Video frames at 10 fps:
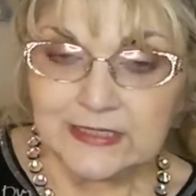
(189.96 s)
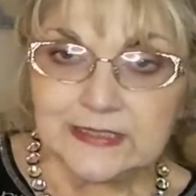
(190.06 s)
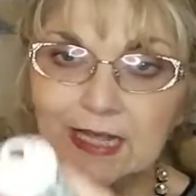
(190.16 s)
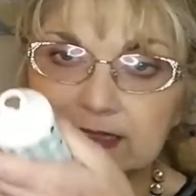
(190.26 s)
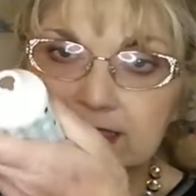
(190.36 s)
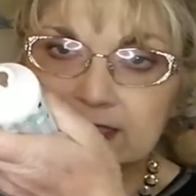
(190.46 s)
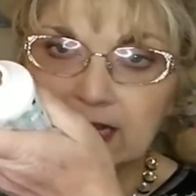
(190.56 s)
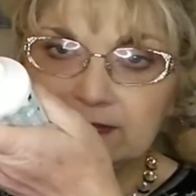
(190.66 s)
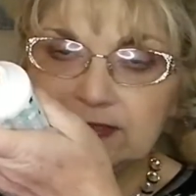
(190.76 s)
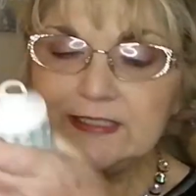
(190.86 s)
Take the
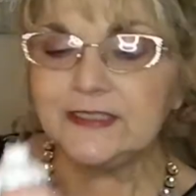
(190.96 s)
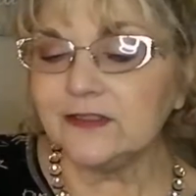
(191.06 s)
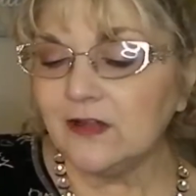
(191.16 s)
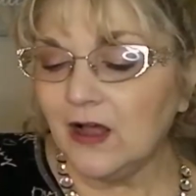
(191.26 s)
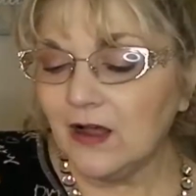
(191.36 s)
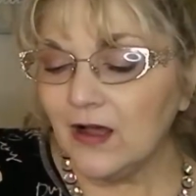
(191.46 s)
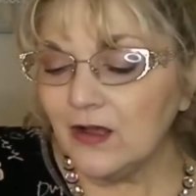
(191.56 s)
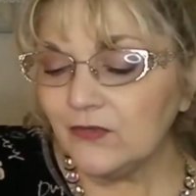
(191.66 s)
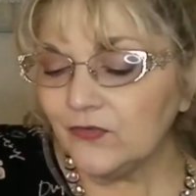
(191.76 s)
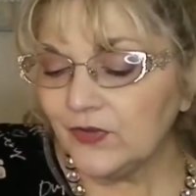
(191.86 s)
safety seal
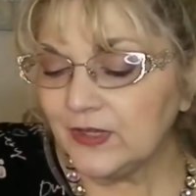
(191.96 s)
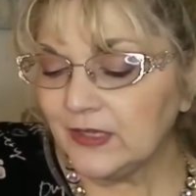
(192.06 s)
off.